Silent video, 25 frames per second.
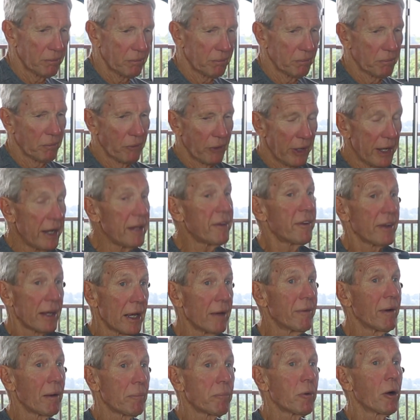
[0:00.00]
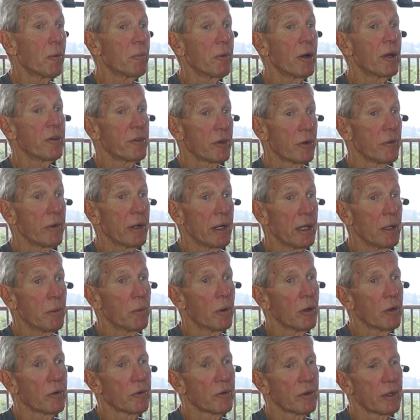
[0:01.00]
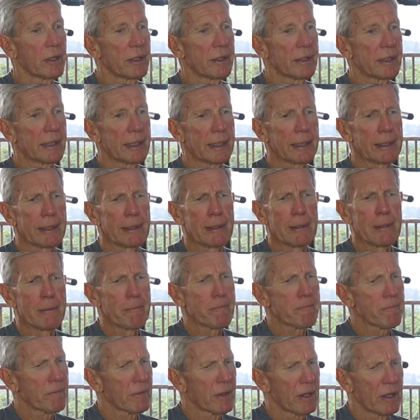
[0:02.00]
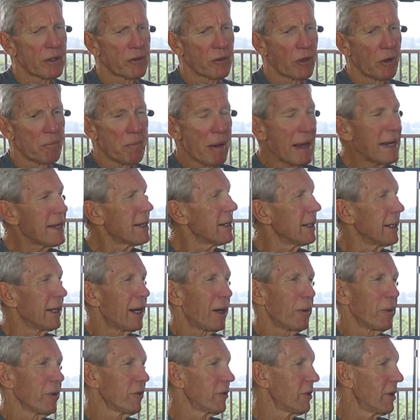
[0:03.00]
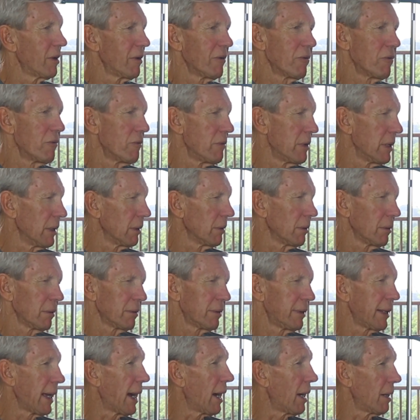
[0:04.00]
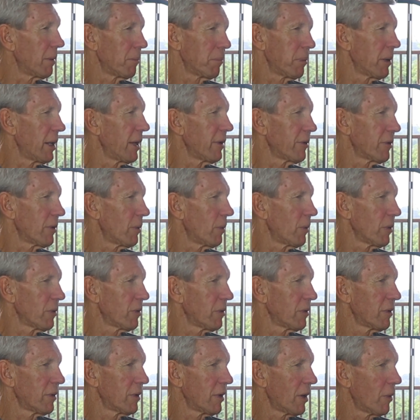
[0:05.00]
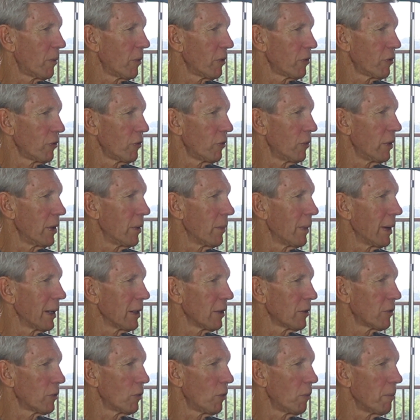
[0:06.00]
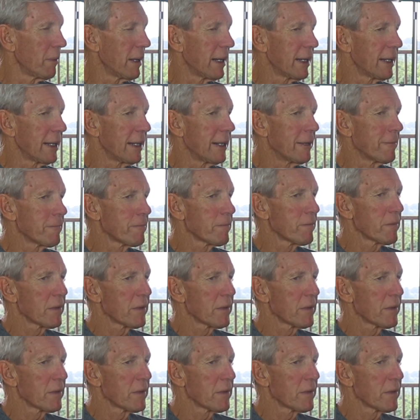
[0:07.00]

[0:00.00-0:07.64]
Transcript: ready to give up Comrades. I really was. And so mentally, I was in a real down place. I wasn't doing well at all mentally.